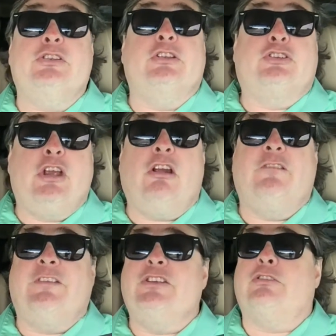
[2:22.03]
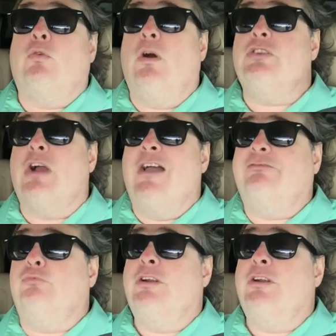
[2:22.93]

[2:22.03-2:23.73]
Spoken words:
using the sharing feature in OneDrive.